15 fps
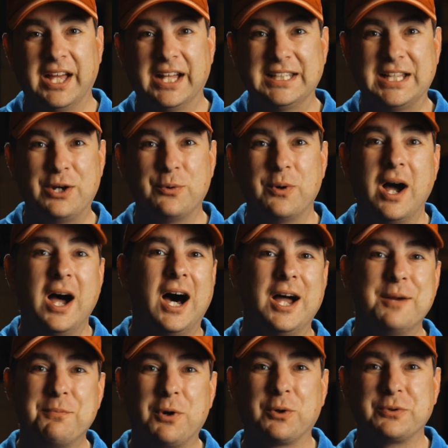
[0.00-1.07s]
Hello,
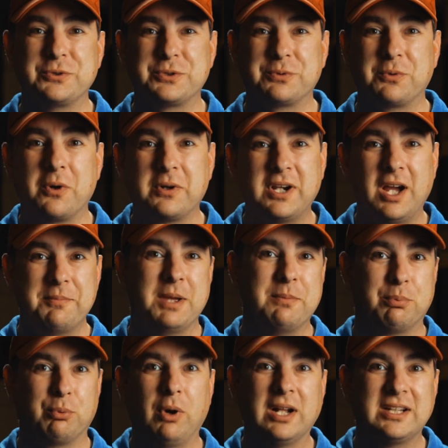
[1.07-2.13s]
I'm Marcos O'Rourke. I'm a
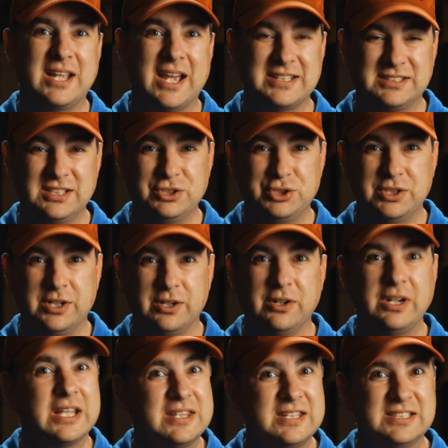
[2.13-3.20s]
broadcast
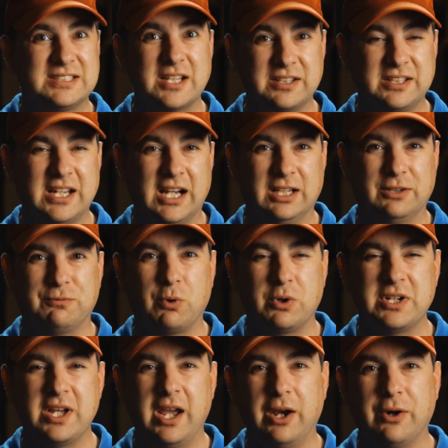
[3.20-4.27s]
engineer in the Southern
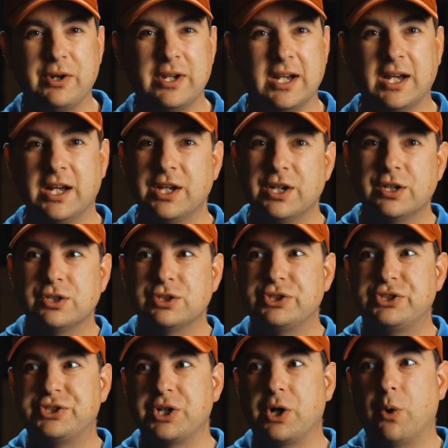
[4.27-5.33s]
California area.
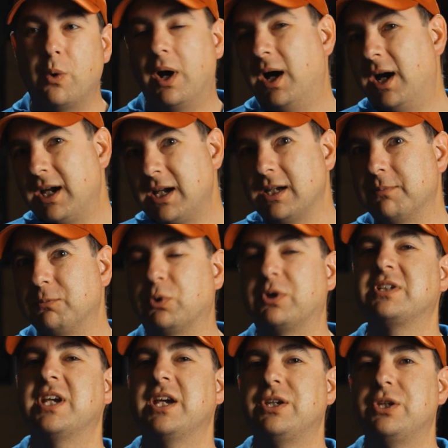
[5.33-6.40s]
So I am
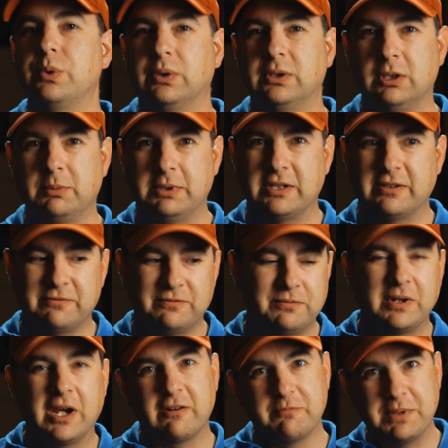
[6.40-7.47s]
going to take you a little bit of
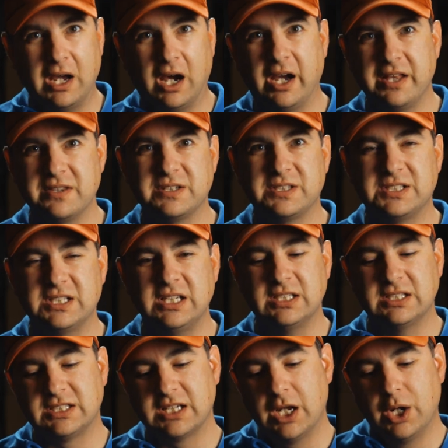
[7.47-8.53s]
kind of behind the
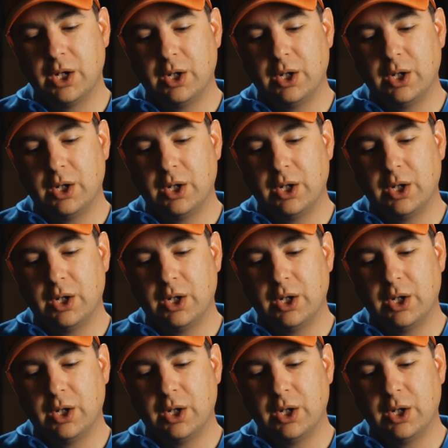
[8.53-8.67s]
scenes,